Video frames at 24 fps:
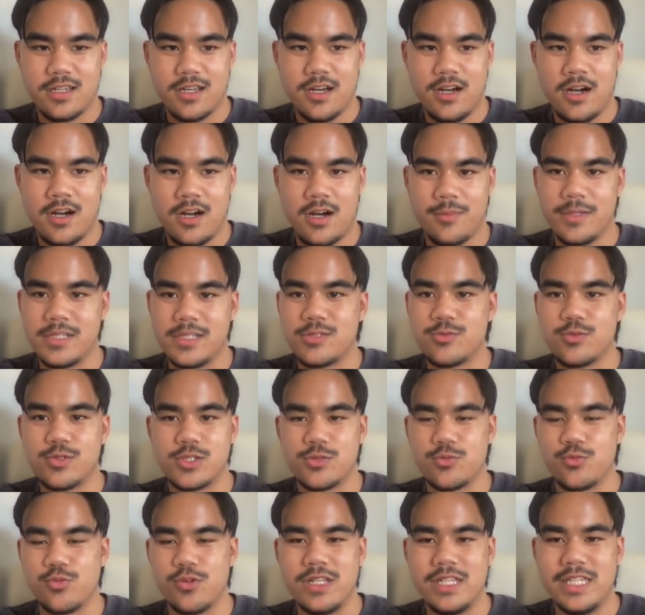It's just
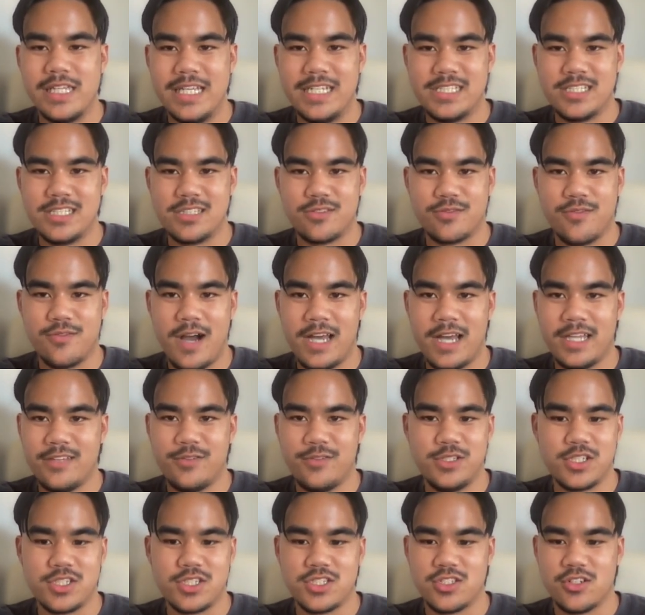really easy to find if you
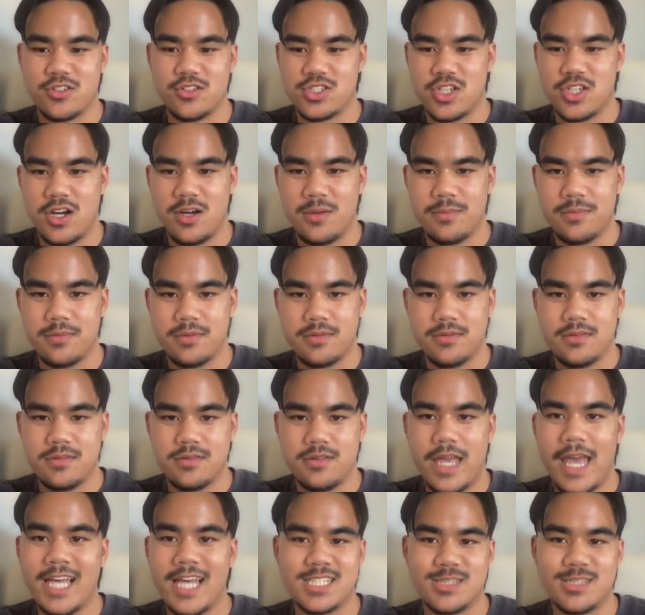just search up
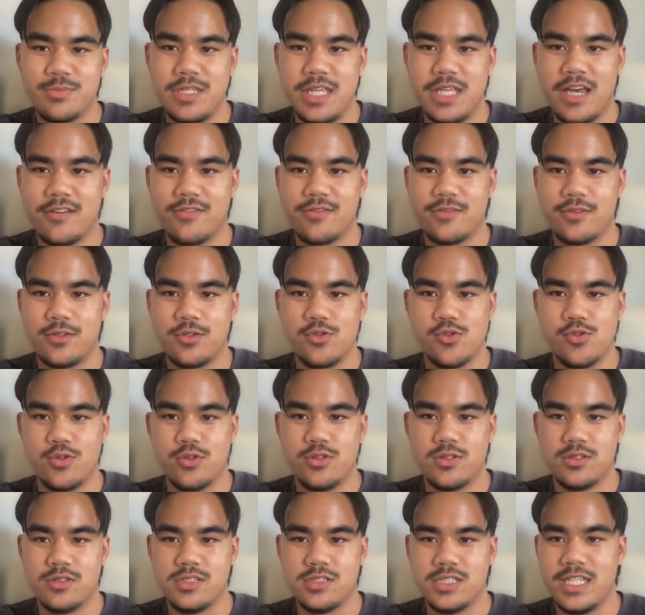SPF
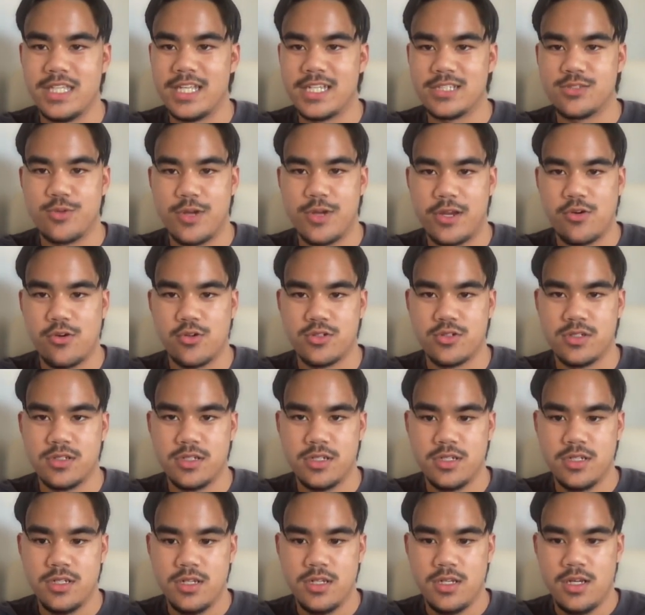Google DNS record.
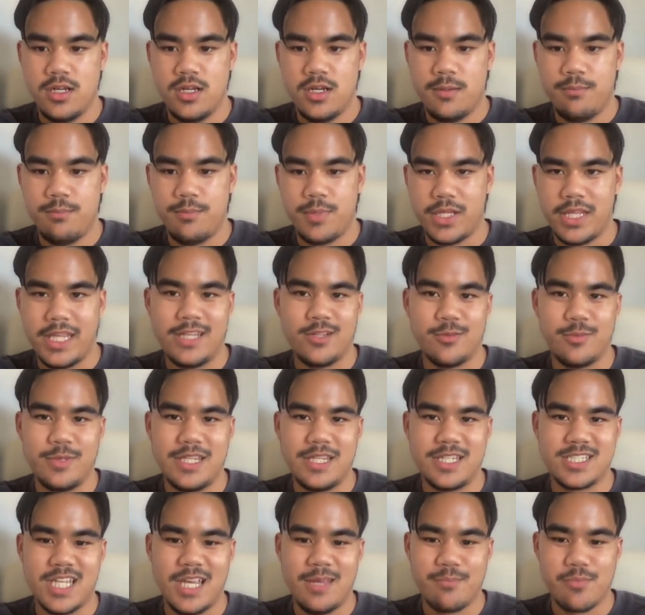But it'll be the
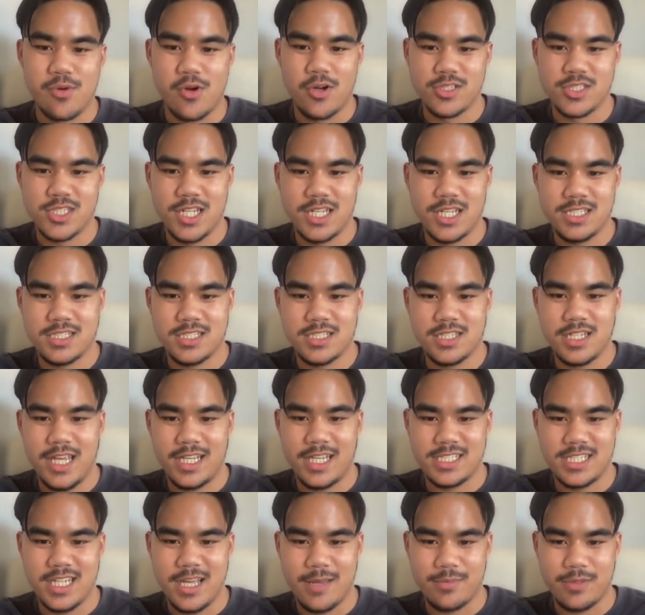same process,
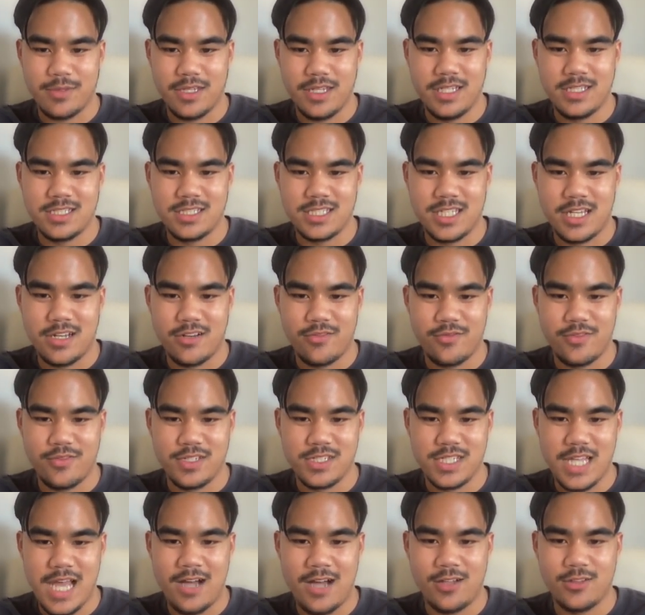except instead of this
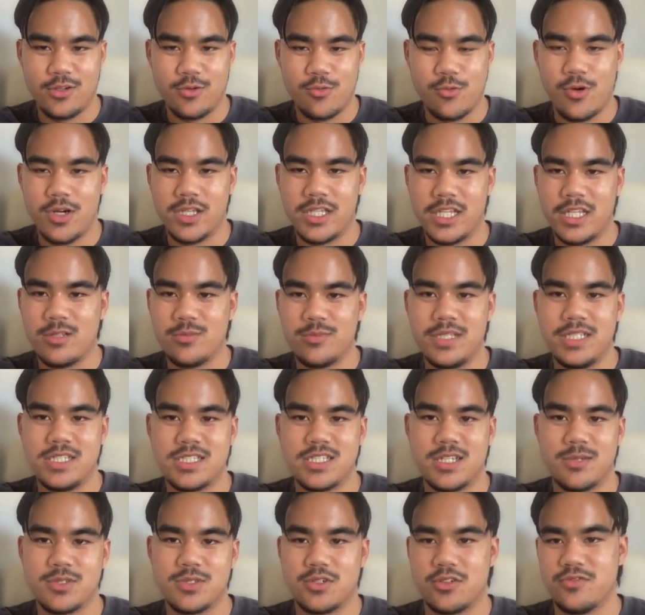Outlook one, it'll be
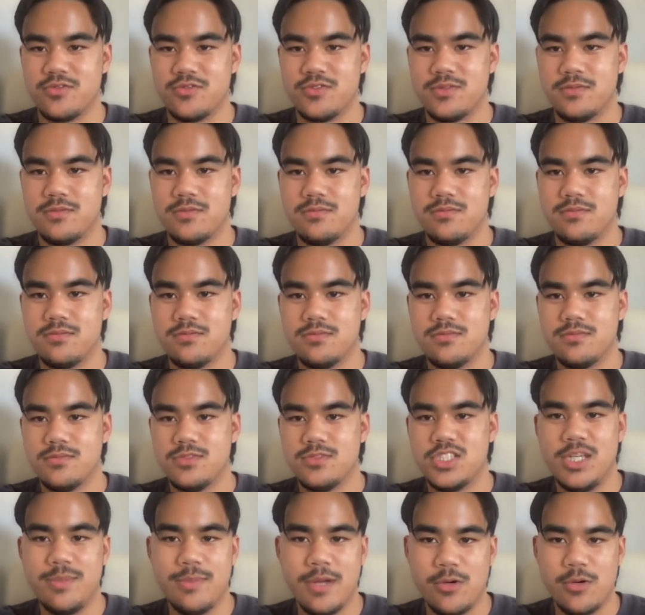some sort of
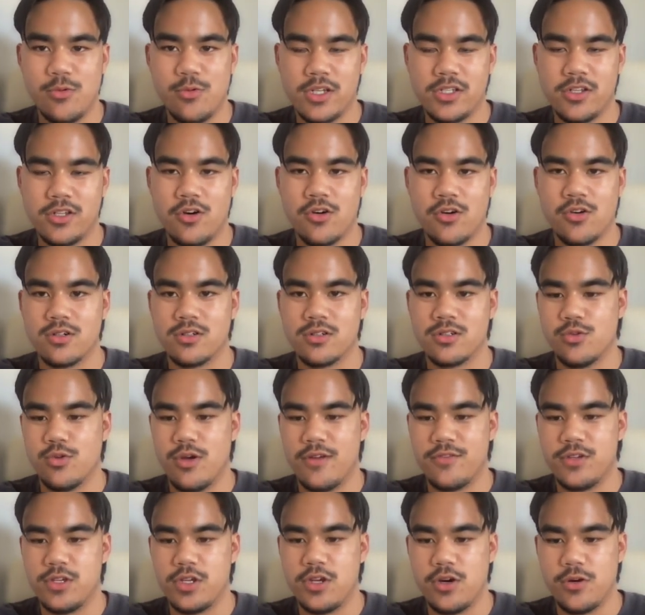Gmail one or
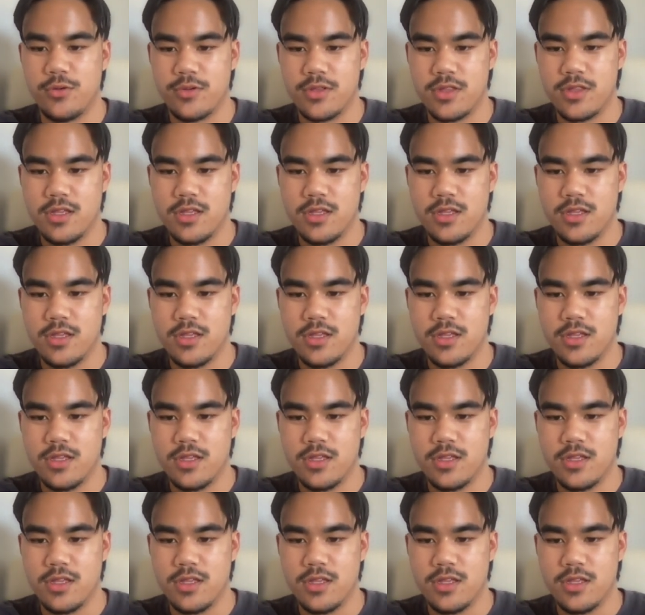whoever you go with.